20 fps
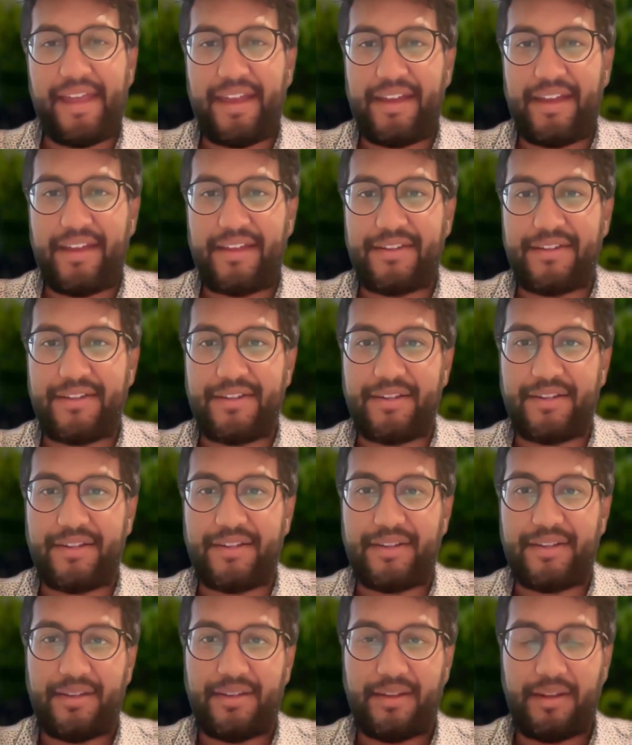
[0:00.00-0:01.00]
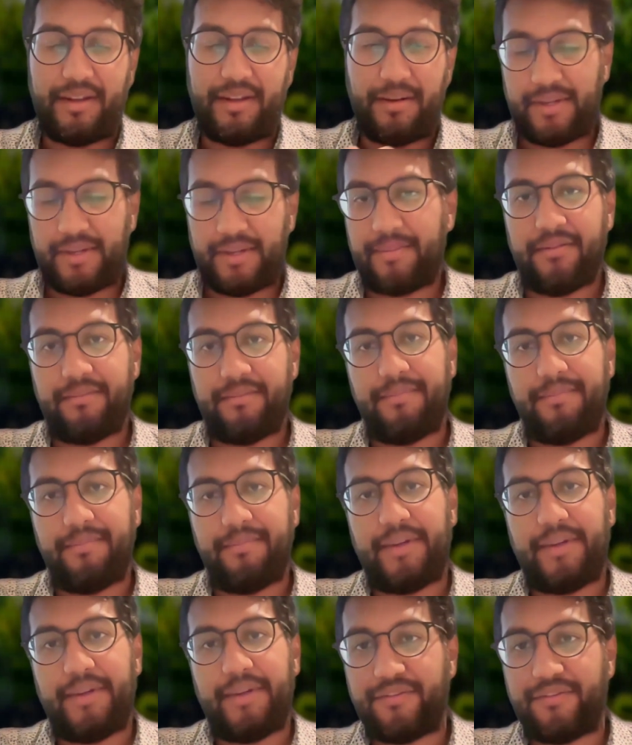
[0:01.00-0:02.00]
And a bit about
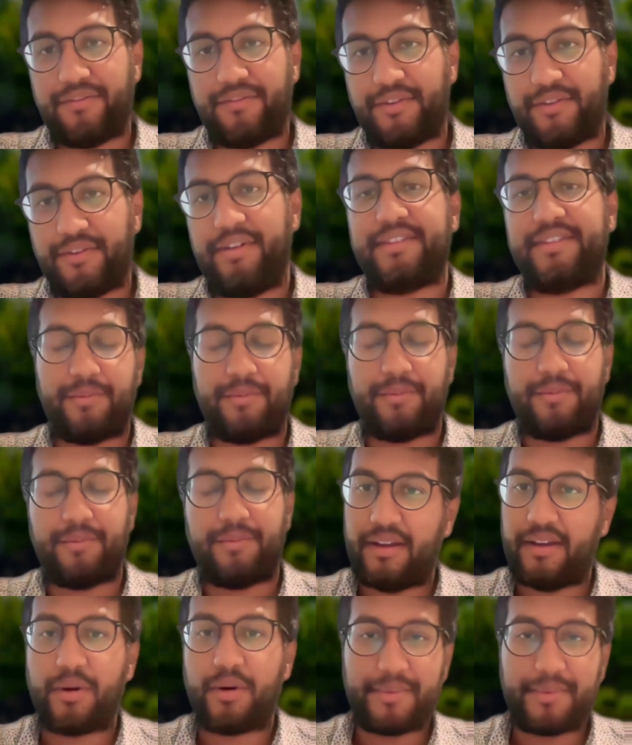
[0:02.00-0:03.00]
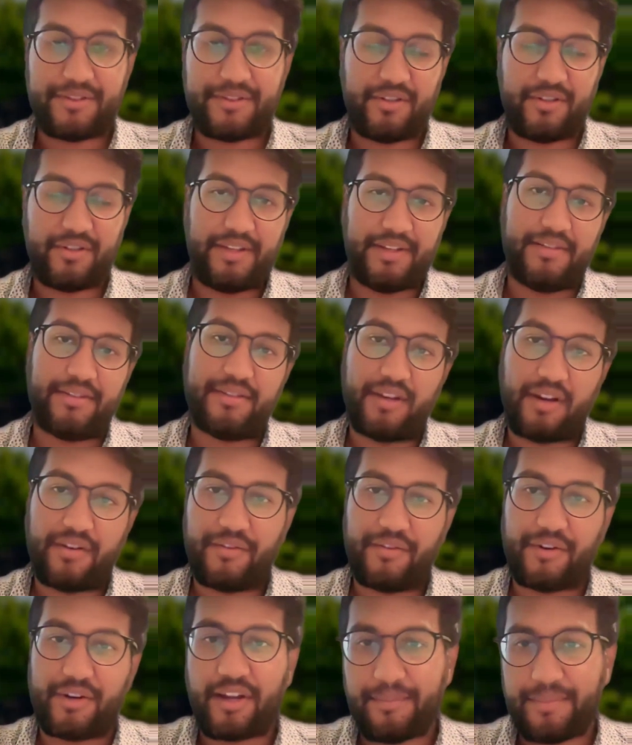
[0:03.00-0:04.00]
Meaningful is that we are a purpose-driven
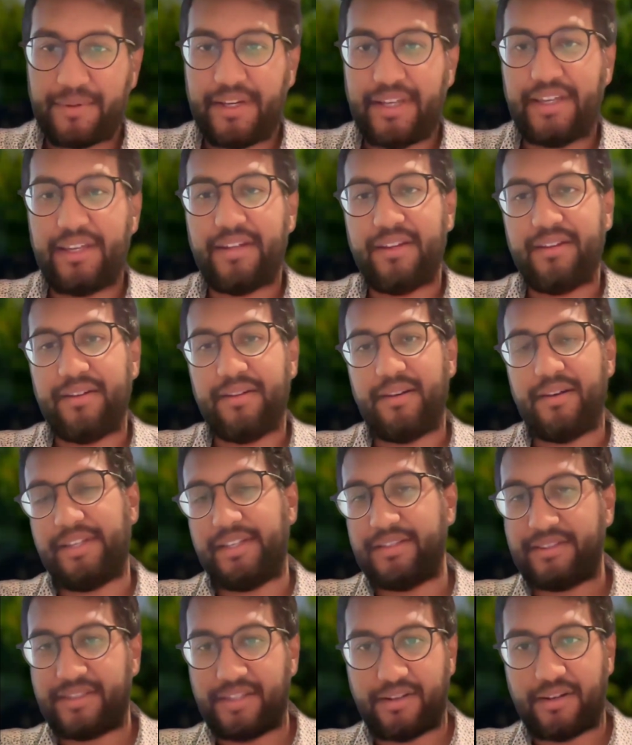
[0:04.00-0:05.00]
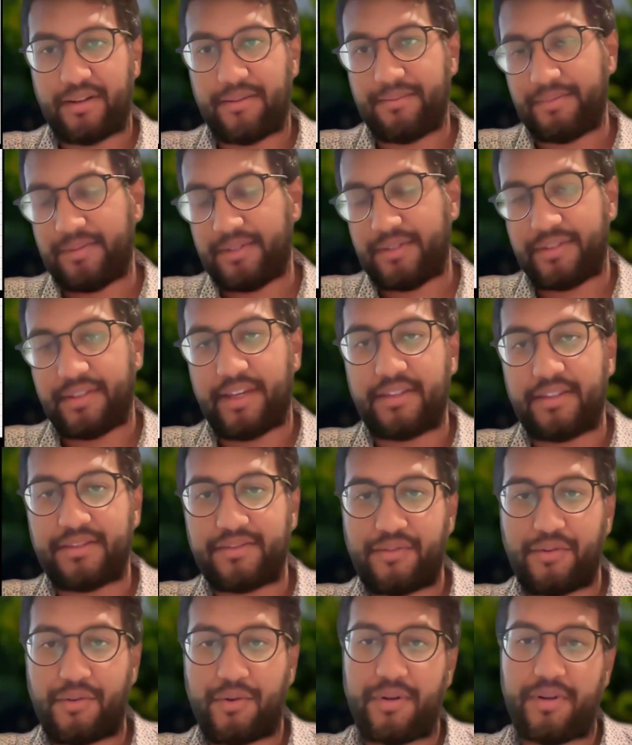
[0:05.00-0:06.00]
software company building a CRM
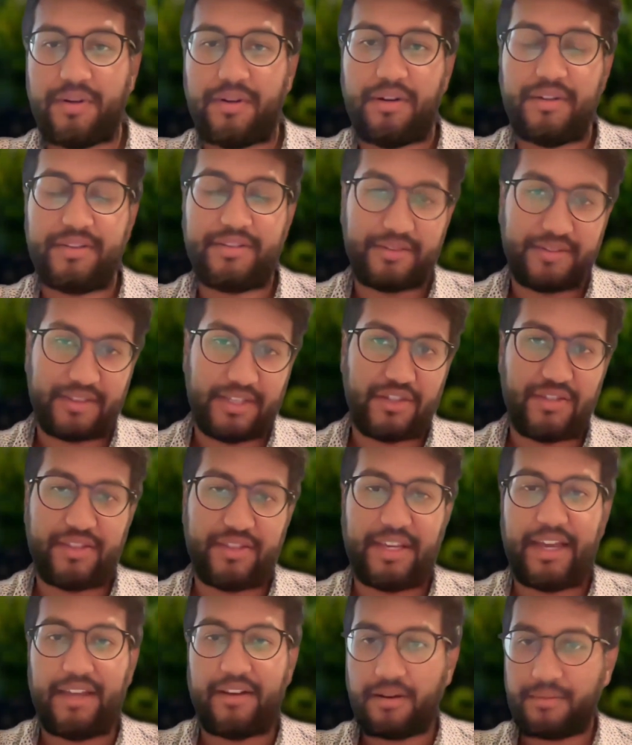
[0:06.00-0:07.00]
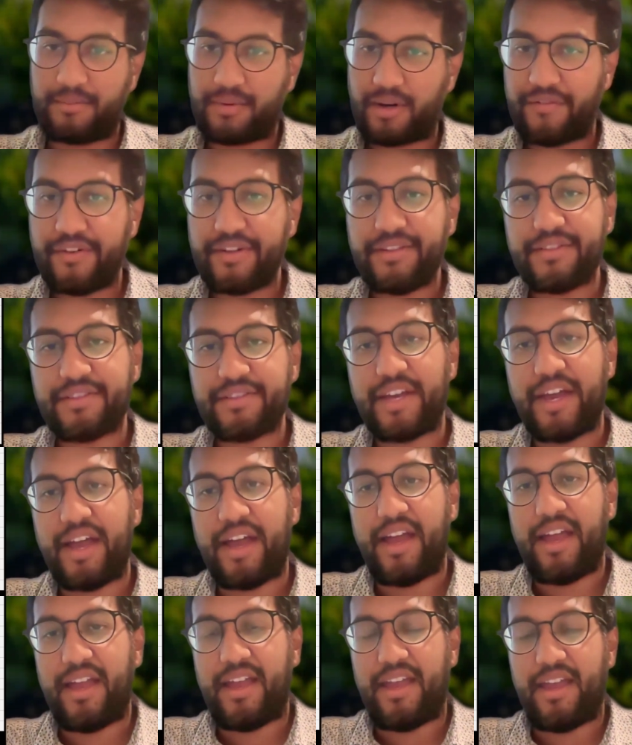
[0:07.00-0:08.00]
designs for associations and nonprofits.
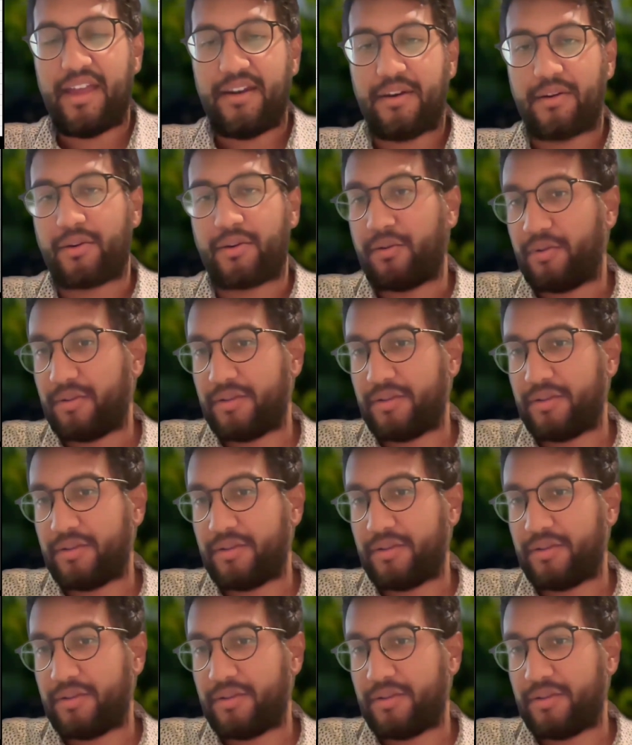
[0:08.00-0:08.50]
And our